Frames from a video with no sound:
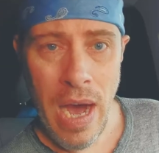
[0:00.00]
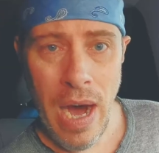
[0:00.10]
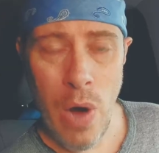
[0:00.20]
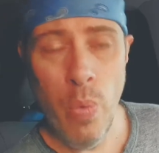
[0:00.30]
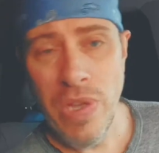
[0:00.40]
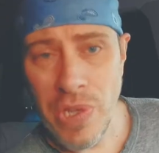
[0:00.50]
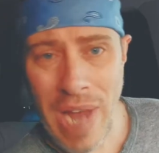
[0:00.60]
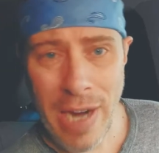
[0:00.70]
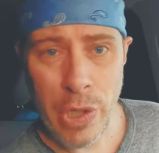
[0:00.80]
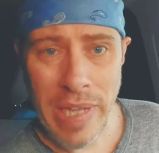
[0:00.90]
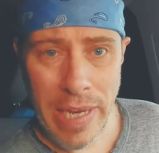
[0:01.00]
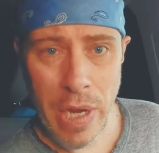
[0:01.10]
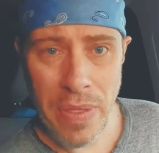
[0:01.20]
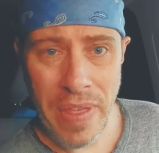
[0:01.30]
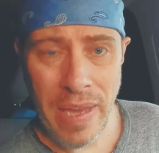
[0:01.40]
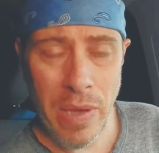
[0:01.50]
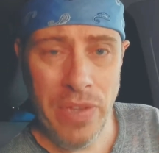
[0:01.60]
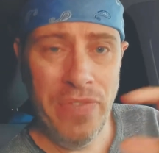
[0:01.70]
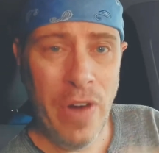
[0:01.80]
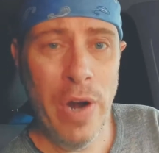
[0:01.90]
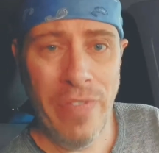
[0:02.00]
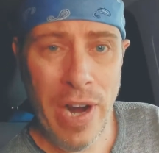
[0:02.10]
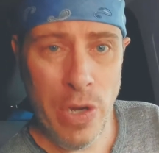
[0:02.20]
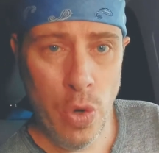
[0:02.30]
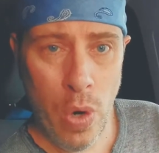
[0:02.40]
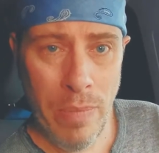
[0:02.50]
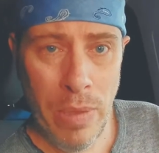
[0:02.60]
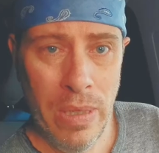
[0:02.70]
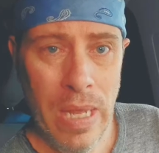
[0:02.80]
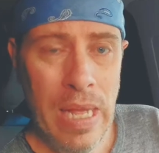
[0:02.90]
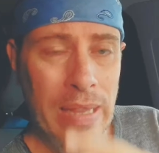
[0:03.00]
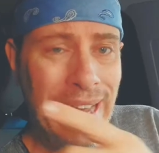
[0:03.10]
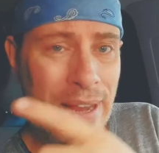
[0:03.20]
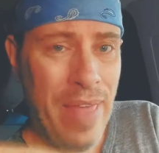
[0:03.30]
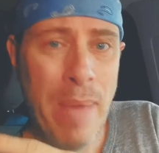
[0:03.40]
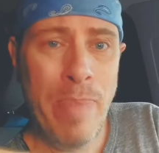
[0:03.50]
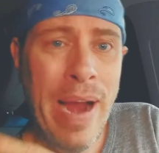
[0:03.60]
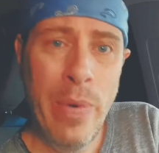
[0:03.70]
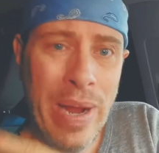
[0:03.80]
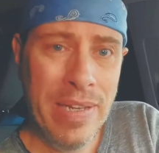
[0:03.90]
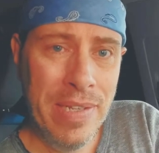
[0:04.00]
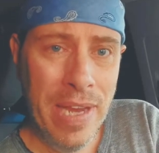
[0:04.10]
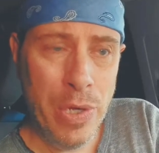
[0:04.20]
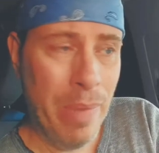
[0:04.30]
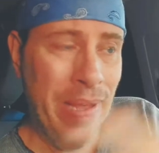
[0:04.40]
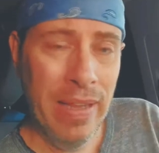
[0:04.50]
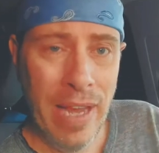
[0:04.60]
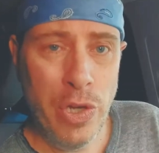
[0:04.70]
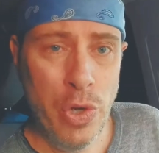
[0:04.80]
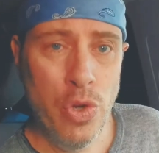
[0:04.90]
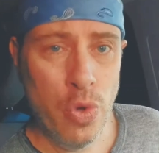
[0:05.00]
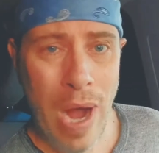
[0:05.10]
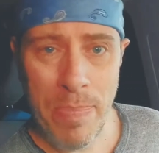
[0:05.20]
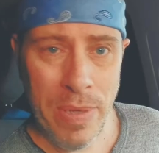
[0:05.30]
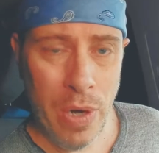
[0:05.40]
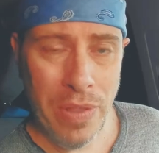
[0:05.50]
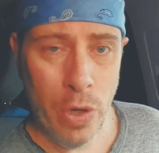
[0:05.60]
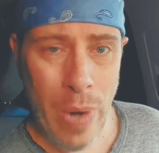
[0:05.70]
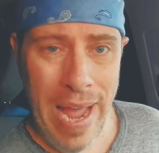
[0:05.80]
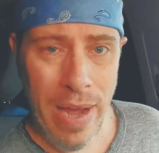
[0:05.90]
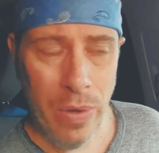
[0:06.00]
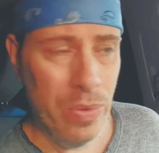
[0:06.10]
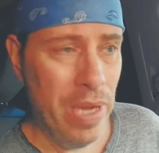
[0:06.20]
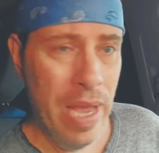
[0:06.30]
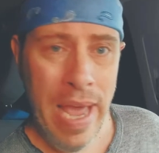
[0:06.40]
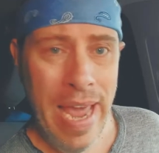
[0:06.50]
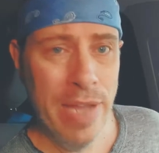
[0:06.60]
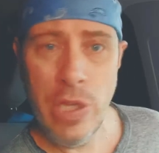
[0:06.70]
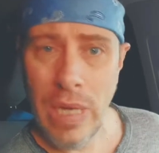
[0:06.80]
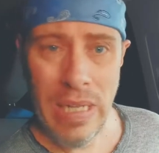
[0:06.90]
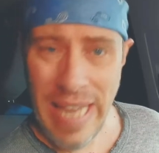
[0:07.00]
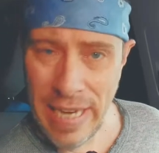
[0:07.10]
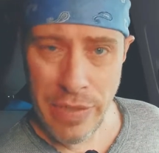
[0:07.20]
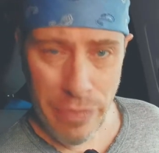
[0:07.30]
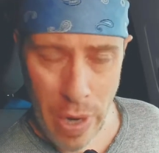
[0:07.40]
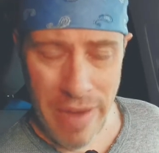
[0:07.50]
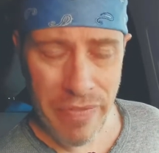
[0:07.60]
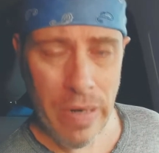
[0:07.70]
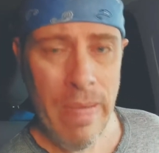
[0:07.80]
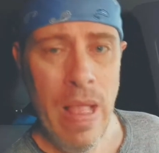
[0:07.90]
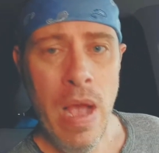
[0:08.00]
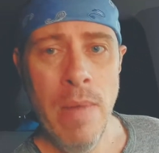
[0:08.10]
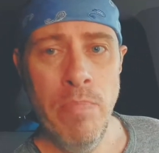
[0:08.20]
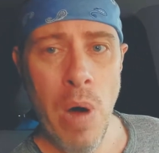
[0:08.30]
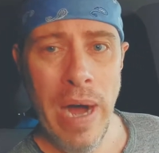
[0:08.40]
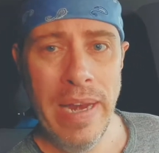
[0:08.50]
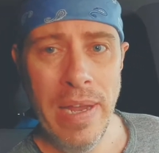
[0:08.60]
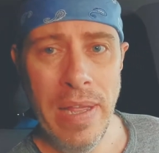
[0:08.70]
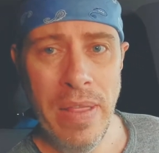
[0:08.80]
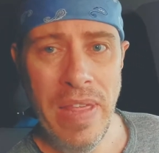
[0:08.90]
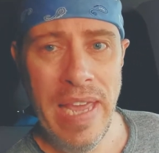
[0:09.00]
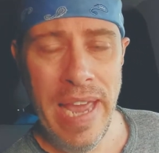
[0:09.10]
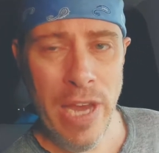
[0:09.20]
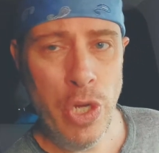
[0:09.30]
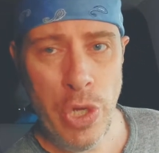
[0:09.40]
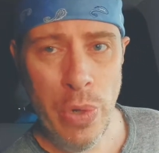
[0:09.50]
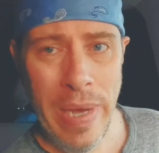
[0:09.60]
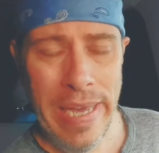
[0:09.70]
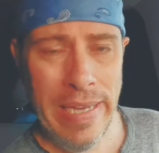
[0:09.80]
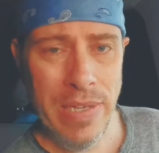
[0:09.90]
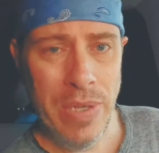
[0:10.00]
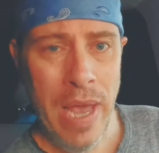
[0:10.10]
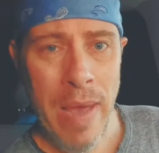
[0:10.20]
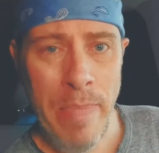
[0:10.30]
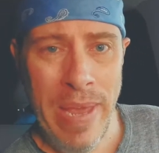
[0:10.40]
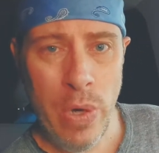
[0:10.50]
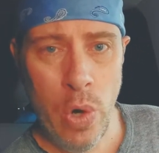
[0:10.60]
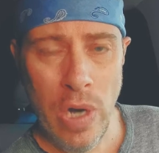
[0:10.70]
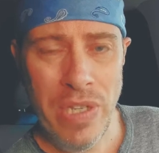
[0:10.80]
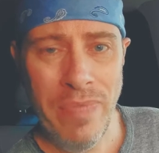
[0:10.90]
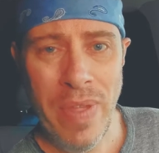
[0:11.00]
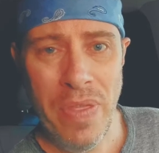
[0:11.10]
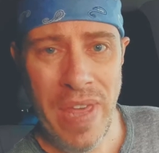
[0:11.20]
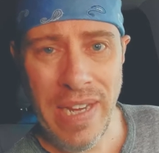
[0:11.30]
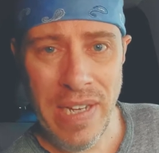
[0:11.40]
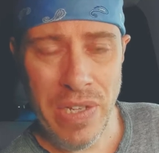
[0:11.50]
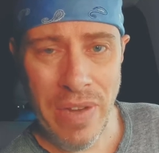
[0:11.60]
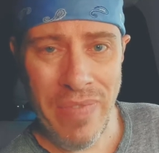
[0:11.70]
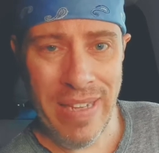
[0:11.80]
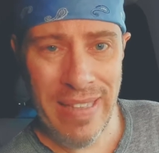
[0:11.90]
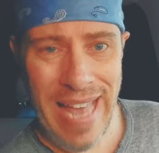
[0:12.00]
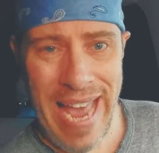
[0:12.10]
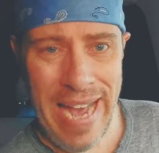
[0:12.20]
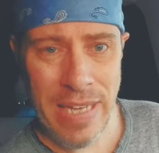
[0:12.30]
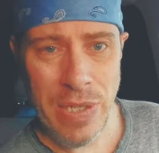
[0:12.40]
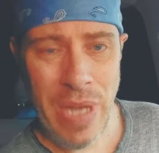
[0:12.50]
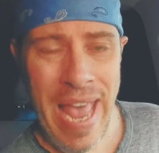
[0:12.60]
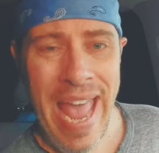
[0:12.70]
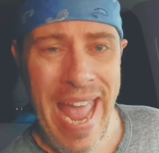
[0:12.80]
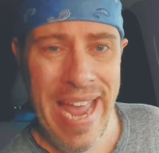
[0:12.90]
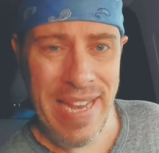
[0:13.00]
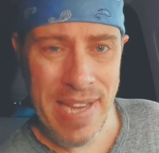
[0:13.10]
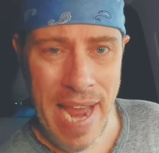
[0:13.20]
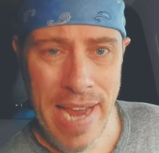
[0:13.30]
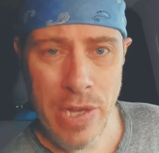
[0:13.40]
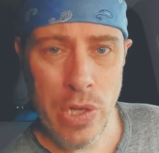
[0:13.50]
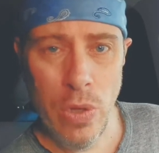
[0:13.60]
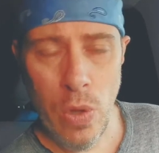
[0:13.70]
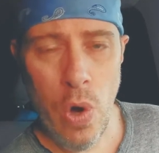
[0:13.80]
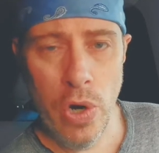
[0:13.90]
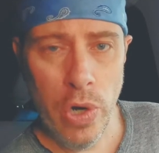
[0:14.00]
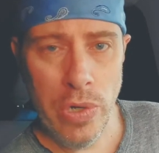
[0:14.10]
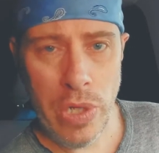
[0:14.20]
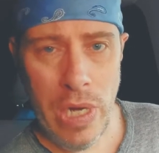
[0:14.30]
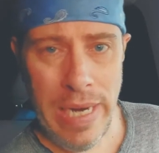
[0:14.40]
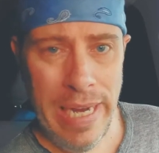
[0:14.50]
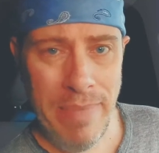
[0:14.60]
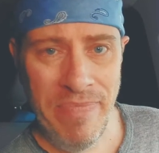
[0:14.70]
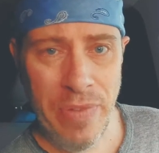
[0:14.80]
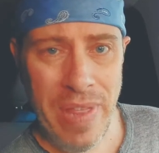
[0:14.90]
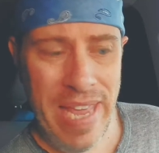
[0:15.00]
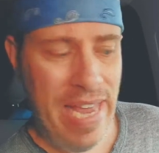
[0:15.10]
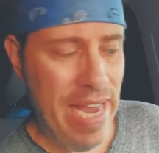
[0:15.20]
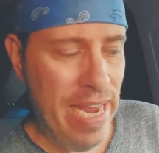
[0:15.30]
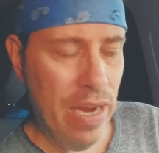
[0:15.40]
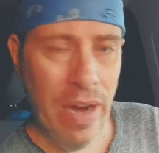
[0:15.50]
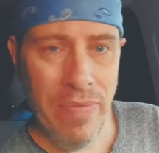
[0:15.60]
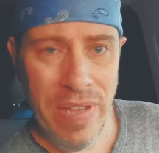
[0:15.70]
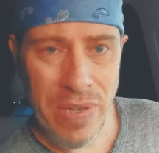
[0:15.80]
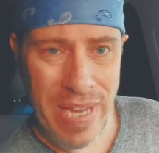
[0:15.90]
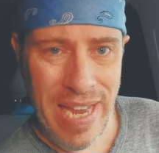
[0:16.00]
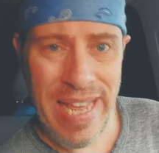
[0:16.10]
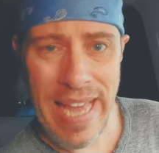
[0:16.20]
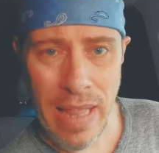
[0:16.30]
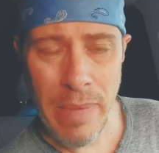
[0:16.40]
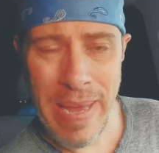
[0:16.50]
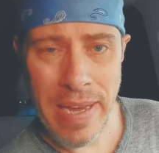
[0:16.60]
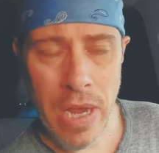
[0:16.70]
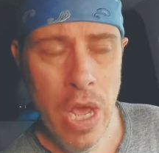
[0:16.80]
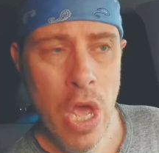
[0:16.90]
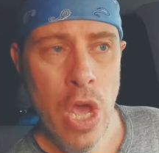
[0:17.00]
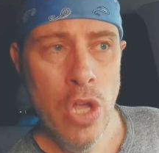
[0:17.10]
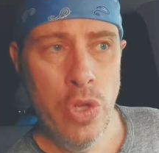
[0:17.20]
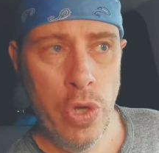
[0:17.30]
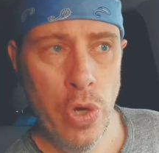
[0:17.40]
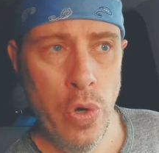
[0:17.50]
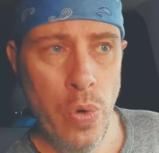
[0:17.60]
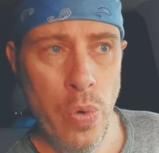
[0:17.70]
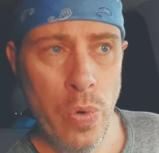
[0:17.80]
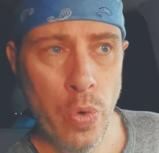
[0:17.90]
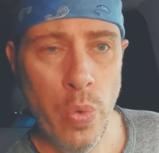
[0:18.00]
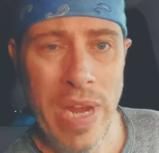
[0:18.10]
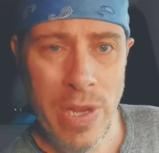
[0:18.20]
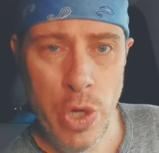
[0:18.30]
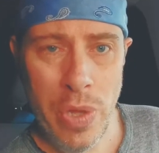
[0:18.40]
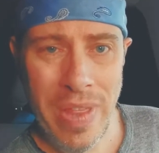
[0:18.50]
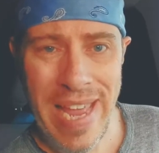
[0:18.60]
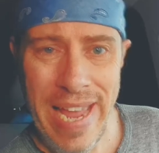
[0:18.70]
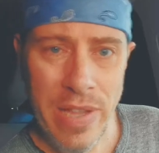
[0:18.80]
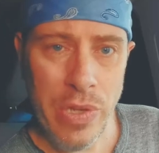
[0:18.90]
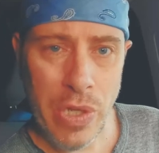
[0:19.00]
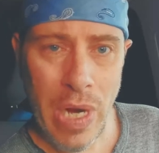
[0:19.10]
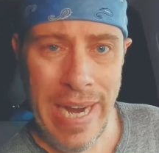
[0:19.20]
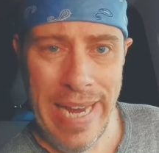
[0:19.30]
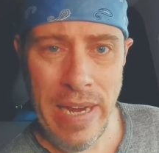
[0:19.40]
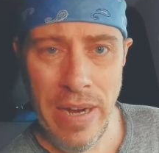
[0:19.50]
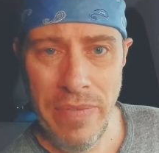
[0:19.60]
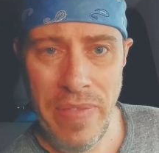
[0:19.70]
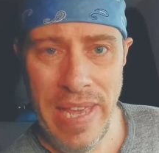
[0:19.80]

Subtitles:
which is actually a good thing. It's very, very durable. Like that Pyrex dish, I mean, unless you dropped it on the ground, it's going to last forever. But the issue is, because of the thickness of the glass, it takes a longer time for the heat of this heating element to reach the inside of the